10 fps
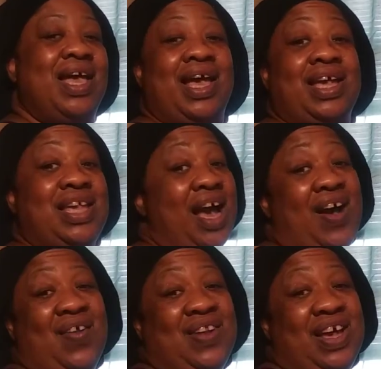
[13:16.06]
And
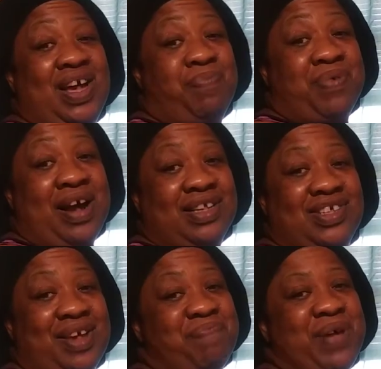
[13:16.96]
y'all love
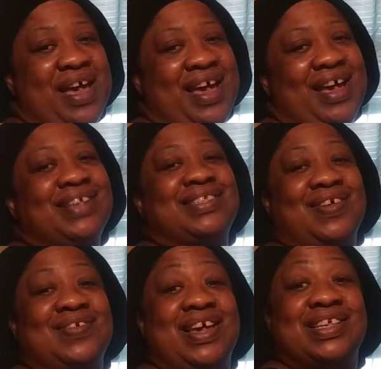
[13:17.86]
project bags,
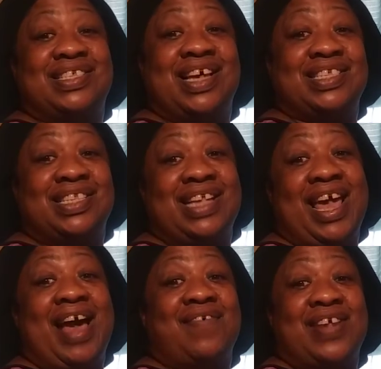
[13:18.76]
so yes,
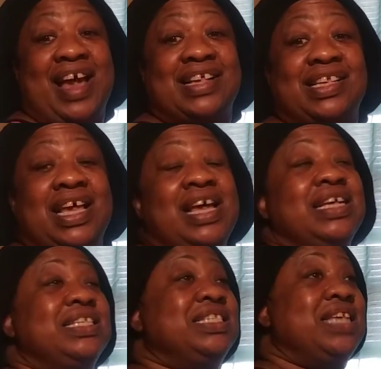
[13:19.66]
yesterday I got
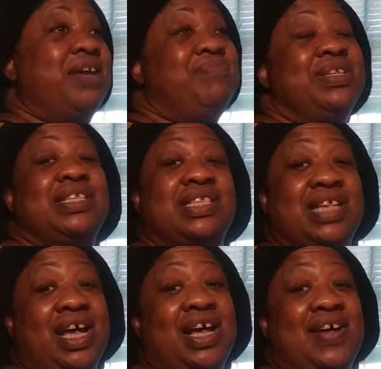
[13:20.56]
some of the
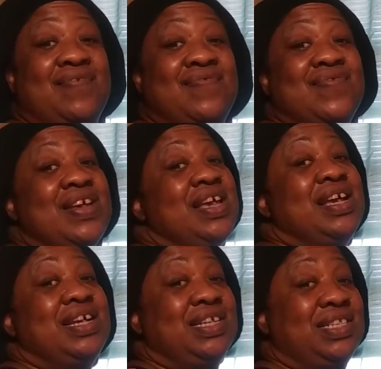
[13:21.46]
stuff
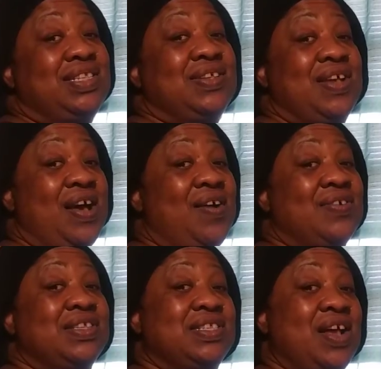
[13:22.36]
to go
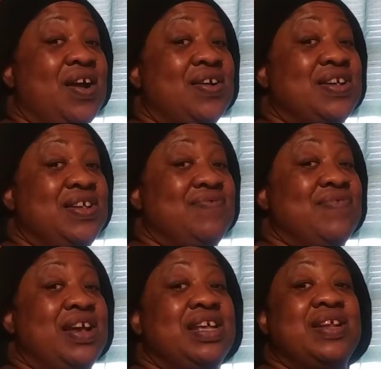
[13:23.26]
and start getting
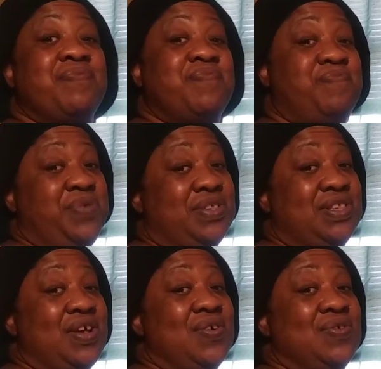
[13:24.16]
ready to put
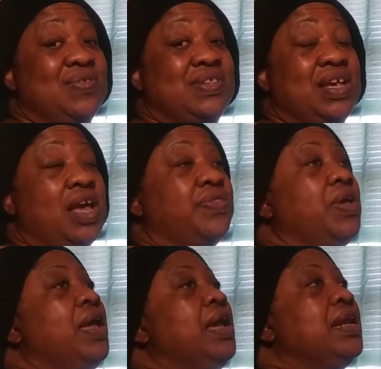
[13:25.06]
those together.
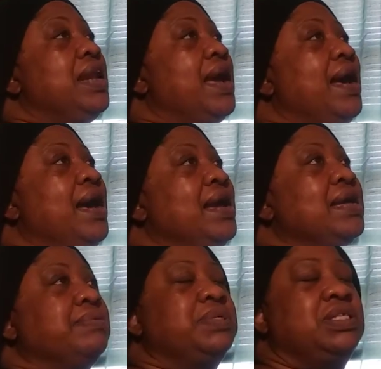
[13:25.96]
Now I
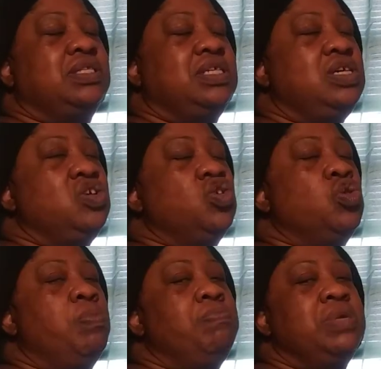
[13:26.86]
am
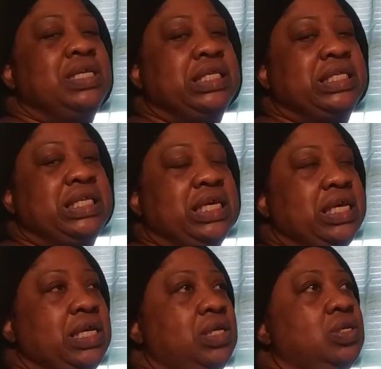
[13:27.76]
still
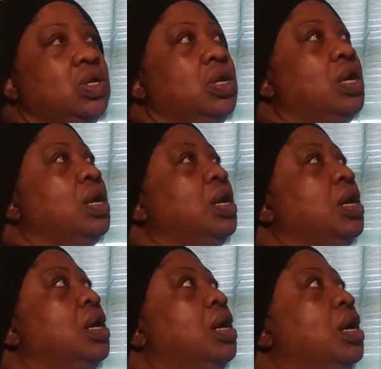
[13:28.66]
missing
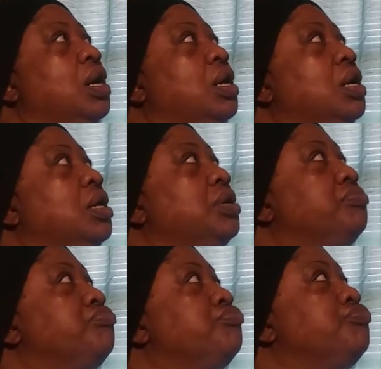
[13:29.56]
um,